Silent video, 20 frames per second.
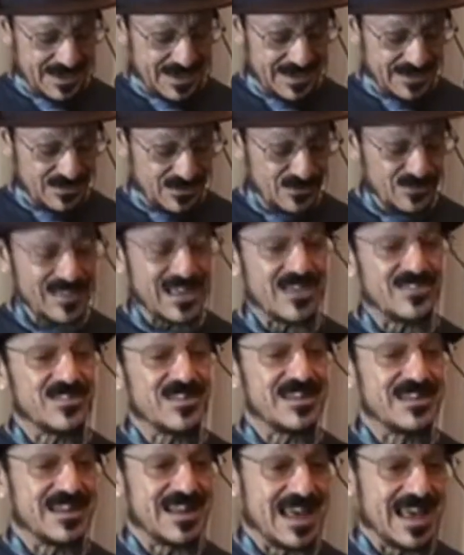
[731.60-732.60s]
In
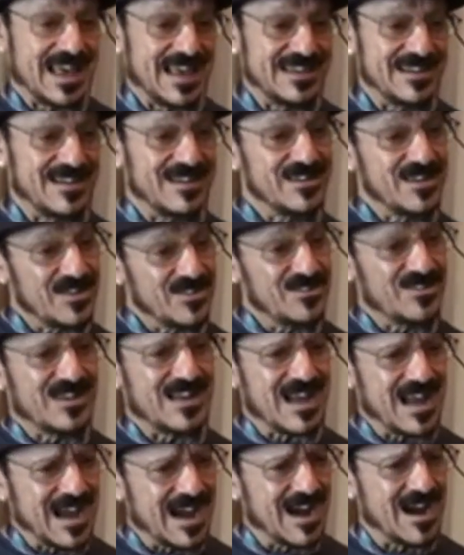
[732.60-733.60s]
2009, another
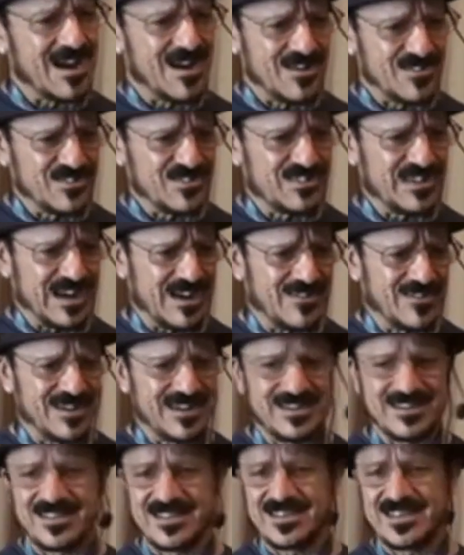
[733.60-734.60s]
car
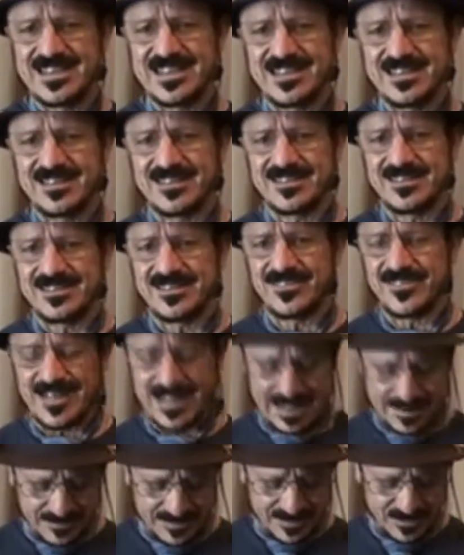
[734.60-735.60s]
sharing thing
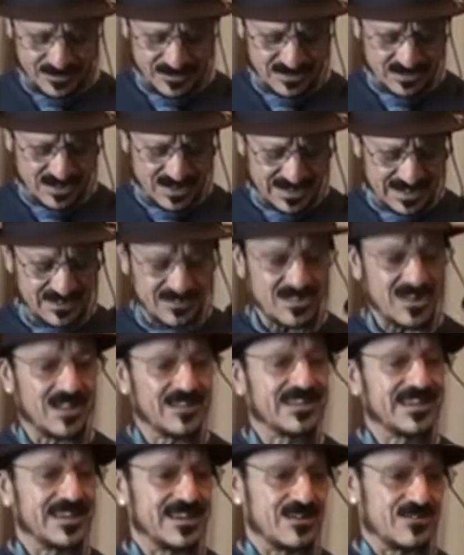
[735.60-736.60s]
developed. It's
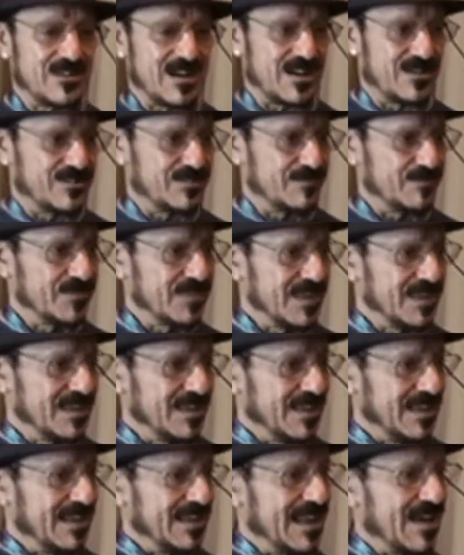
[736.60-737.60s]
called Get Around.
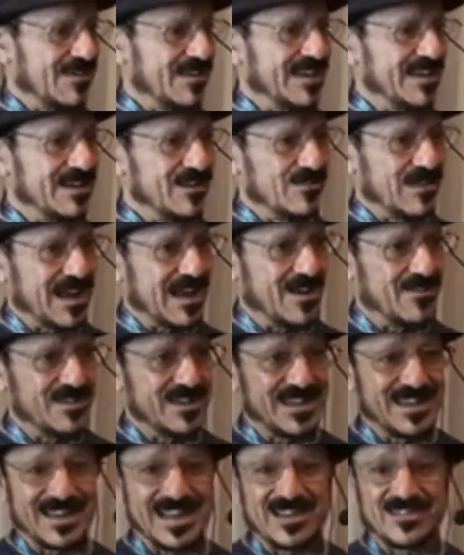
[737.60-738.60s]
Now Get Around,
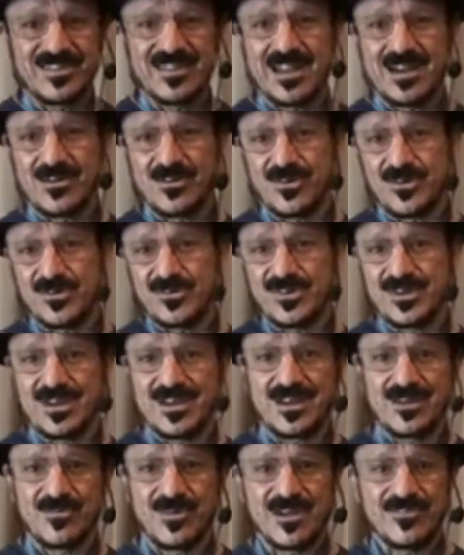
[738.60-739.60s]
and actually our
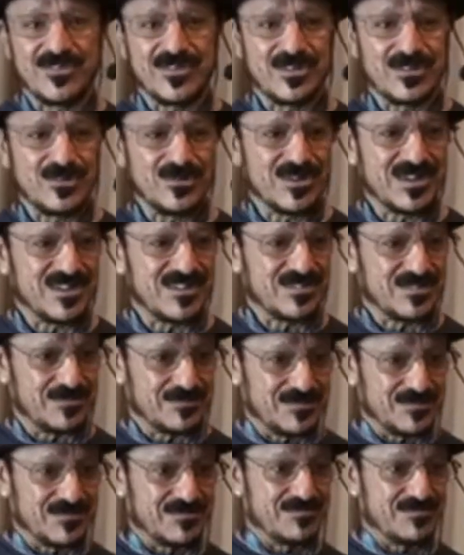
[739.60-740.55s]
own Reverend Lucas